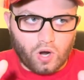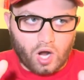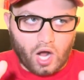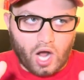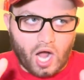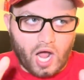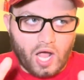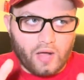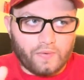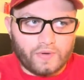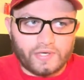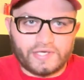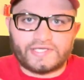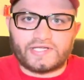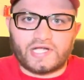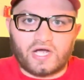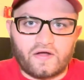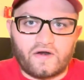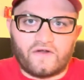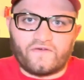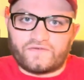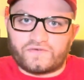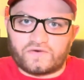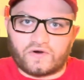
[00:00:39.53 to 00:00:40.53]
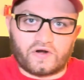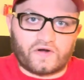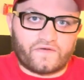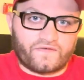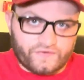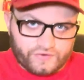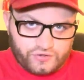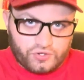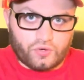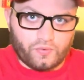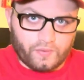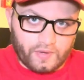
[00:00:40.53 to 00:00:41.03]
I was down in Florida
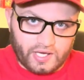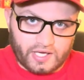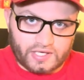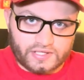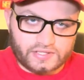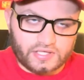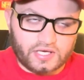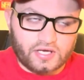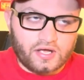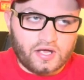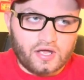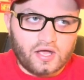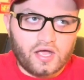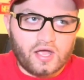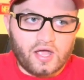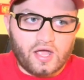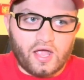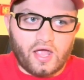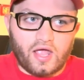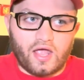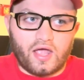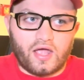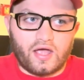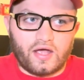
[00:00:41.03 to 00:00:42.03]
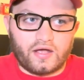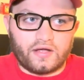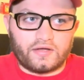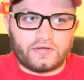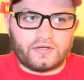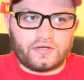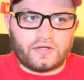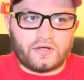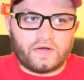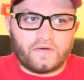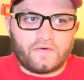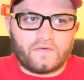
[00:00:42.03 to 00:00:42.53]
for two weeks,
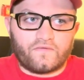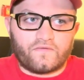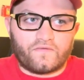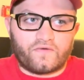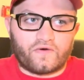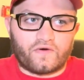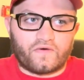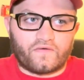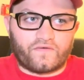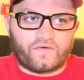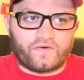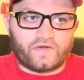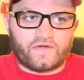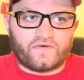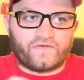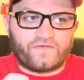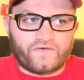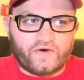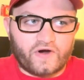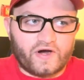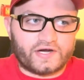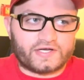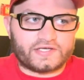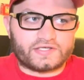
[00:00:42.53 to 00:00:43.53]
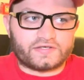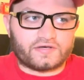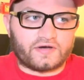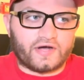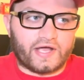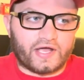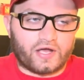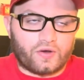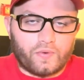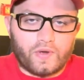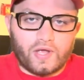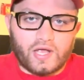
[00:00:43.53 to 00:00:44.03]
and for for the first
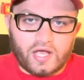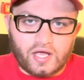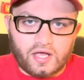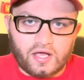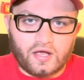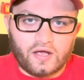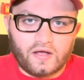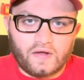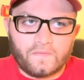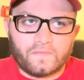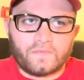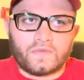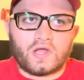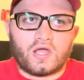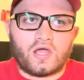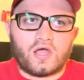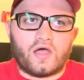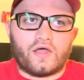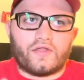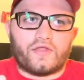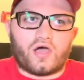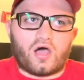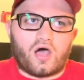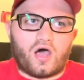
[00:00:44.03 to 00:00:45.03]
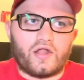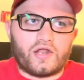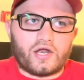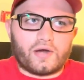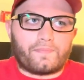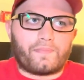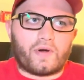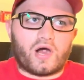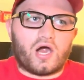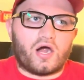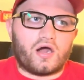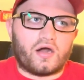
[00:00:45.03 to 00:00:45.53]
like week, the other
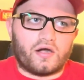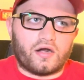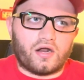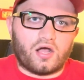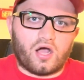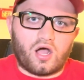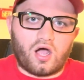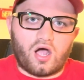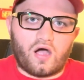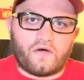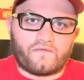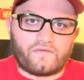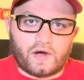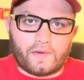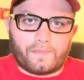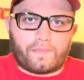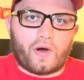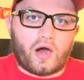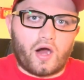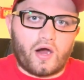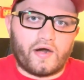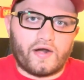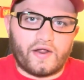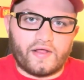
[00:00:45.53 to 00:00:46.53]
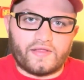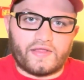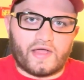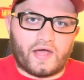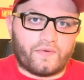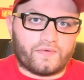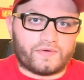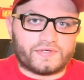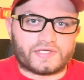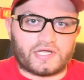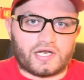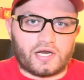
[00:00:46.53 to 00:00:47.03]
part of our party that
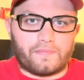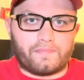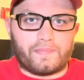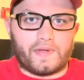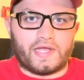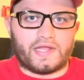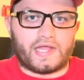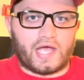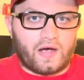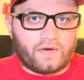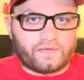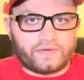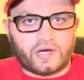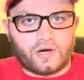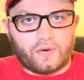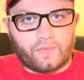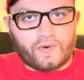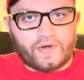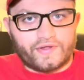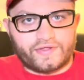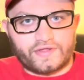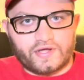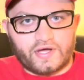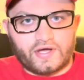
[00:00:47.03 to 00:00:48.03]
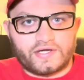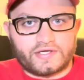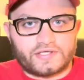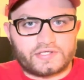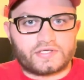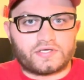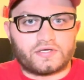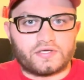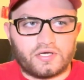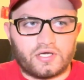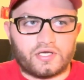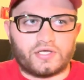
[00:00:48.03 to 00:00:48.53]
was gonna be down there with us,
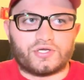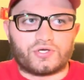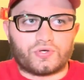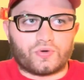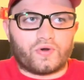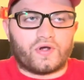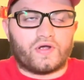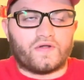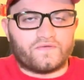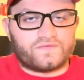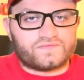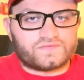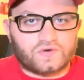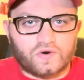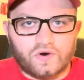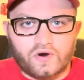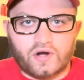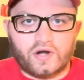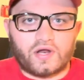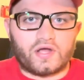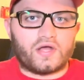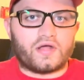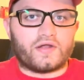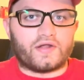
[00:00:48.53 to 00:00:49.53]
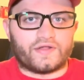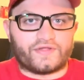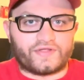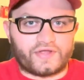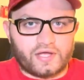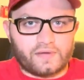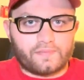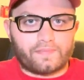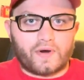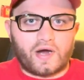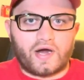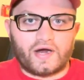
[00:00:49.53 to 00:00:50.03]
enjoying Florida and the
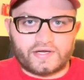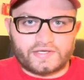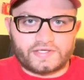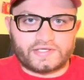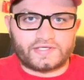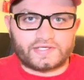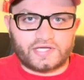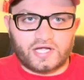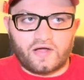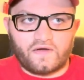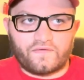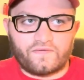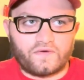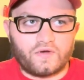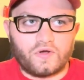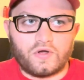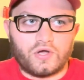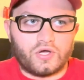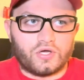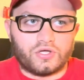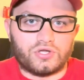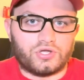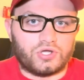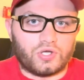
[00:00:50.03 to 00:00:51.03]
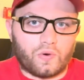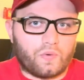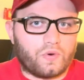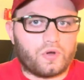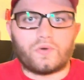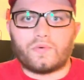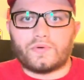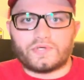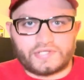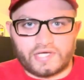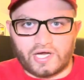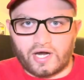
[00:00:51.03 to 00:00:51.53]
theme parks and stuff, no one
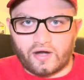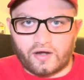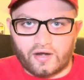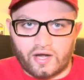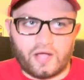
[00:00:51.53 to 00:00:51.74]
was there.